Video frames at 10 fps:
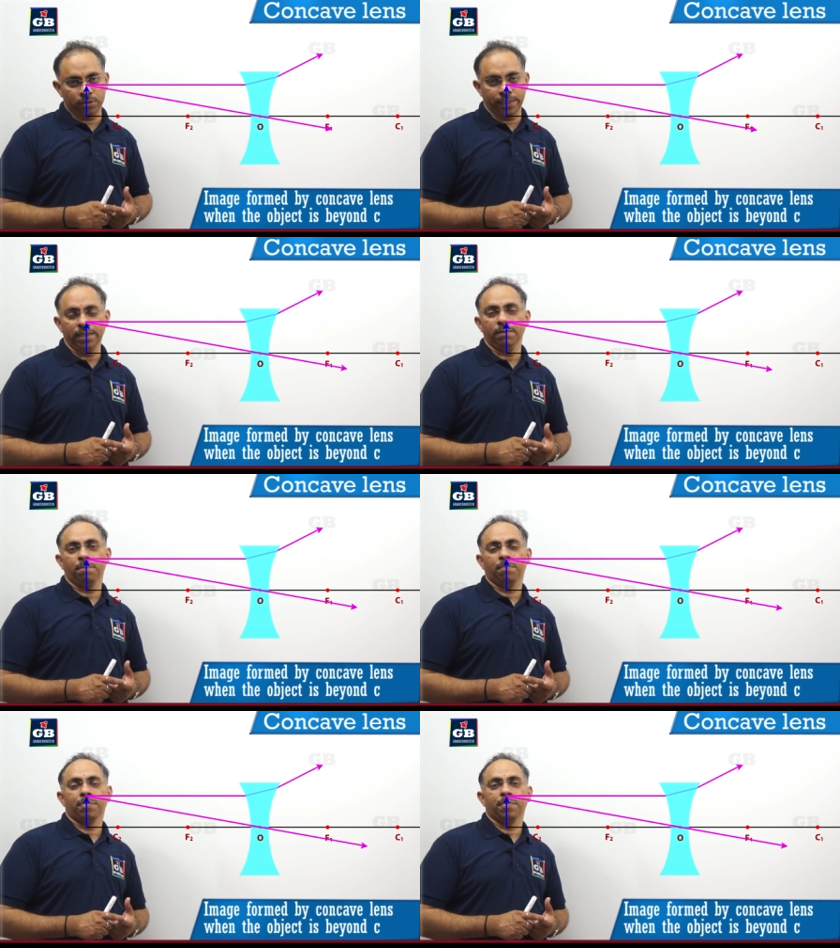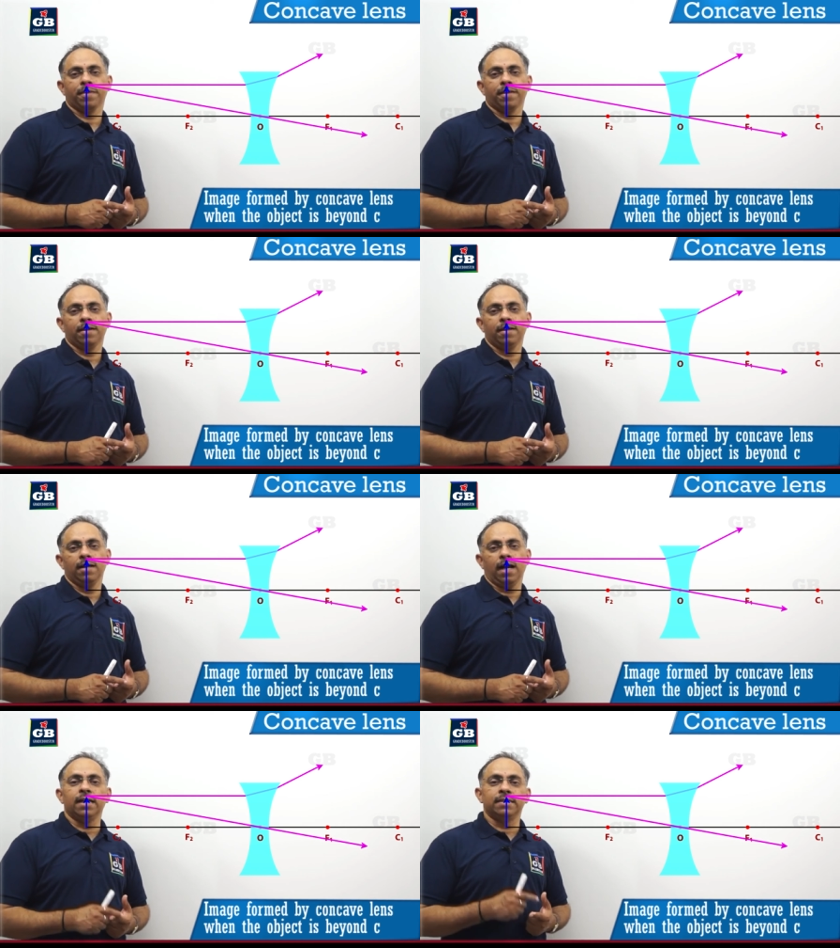J,
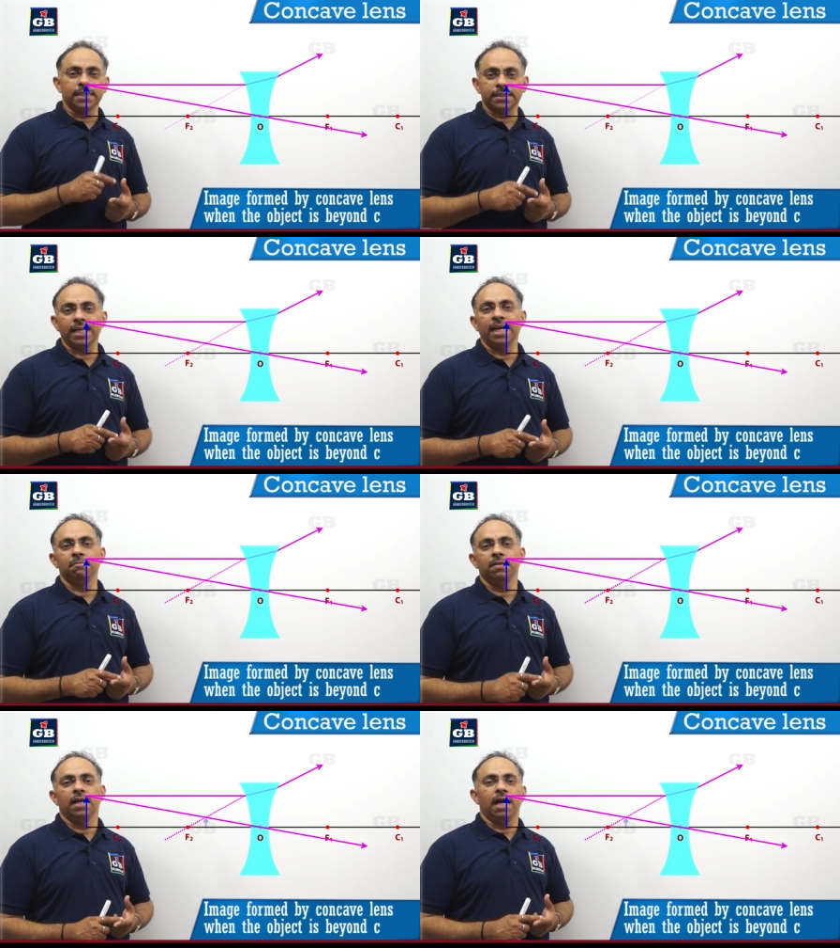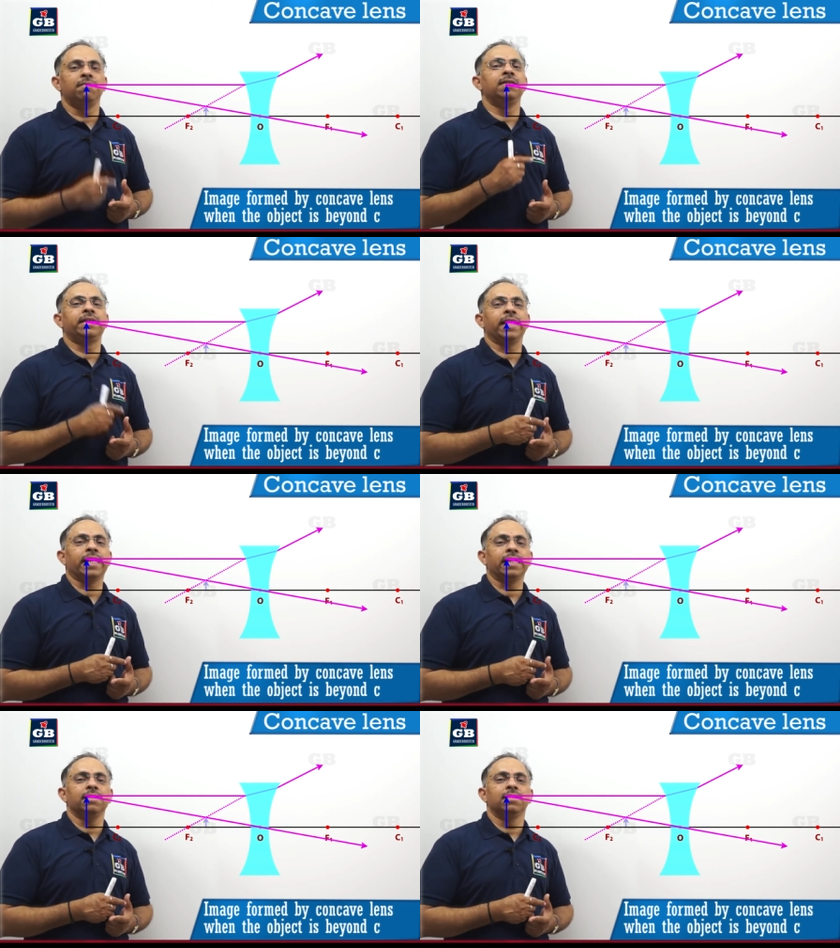and this time I will take
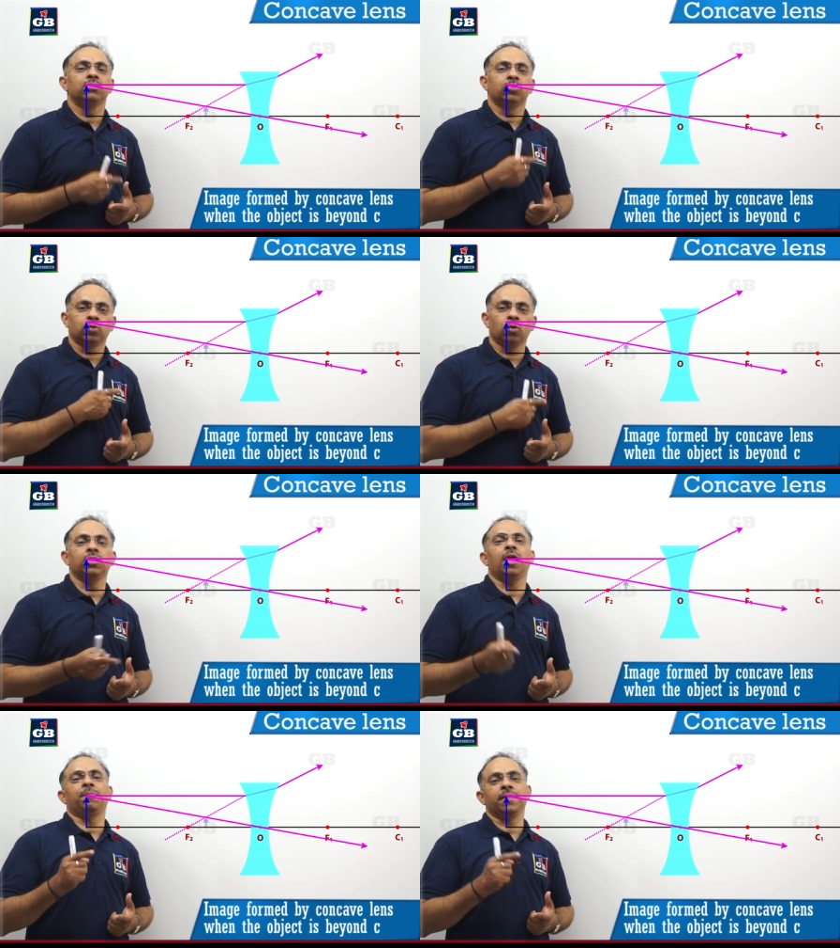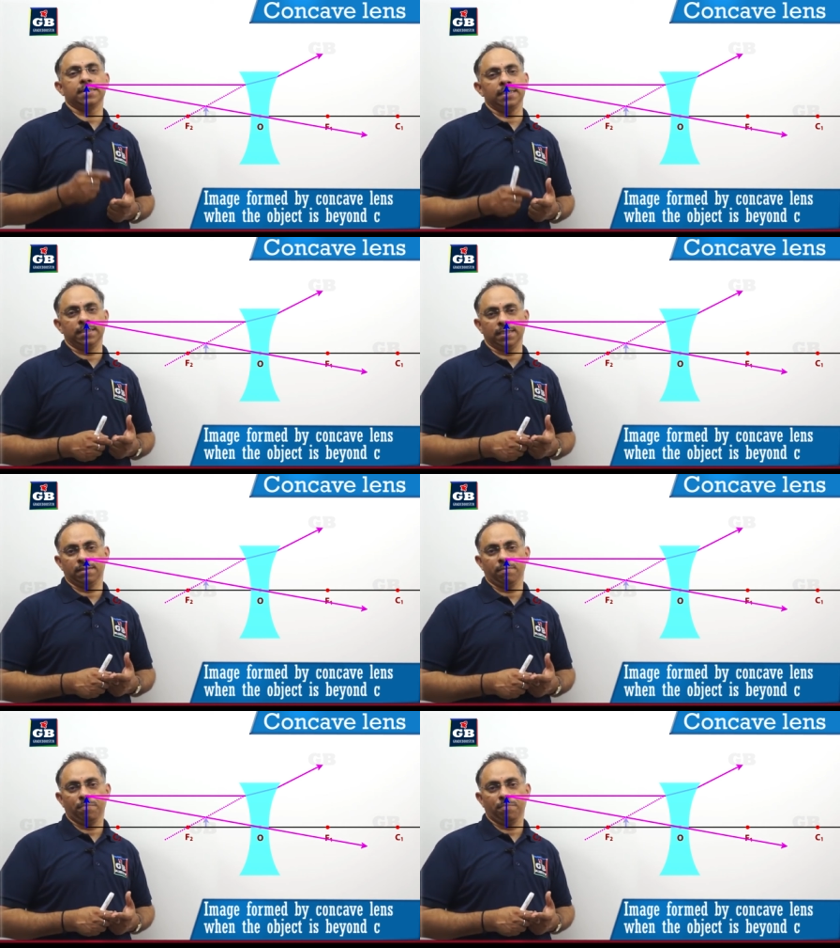it through the optic center.